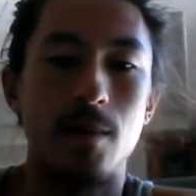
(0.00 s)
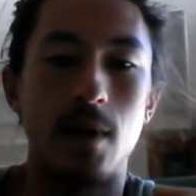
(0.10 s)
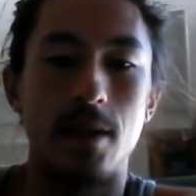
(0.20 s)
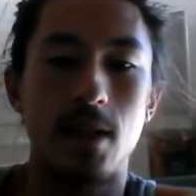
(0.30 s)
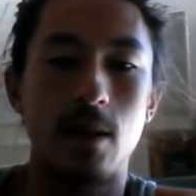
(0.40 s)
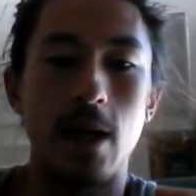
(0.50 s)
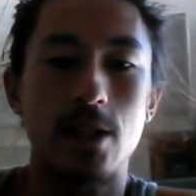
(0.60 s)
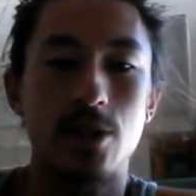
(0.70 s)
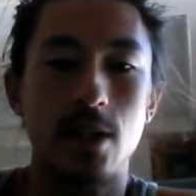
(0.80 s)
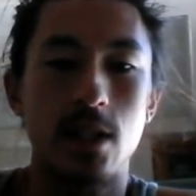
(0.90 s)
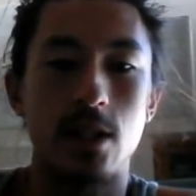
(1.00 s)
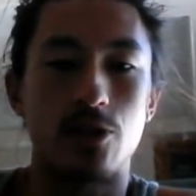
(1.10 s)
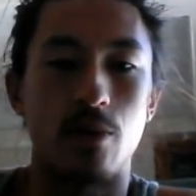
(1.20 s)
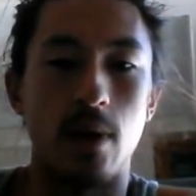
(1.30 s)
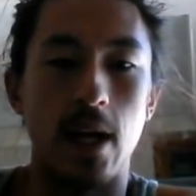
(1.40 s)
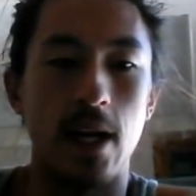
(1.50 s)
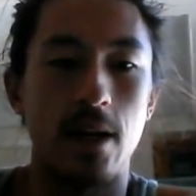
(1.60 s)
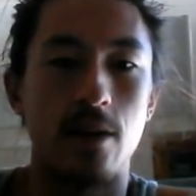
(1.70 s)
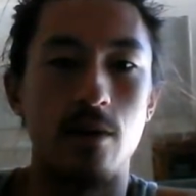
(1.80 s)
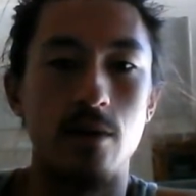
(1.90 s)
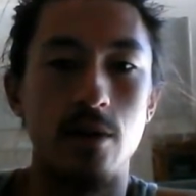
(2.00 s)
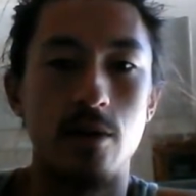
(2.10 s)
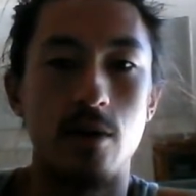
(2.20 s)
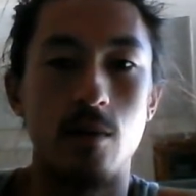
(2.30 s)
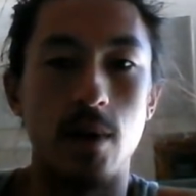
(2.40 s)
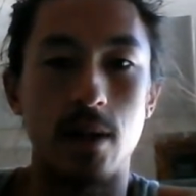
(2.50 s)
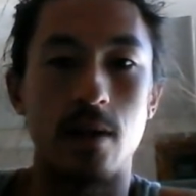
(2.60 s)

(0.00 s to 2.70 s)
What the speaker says: I think I'm actually going to trade the Looter with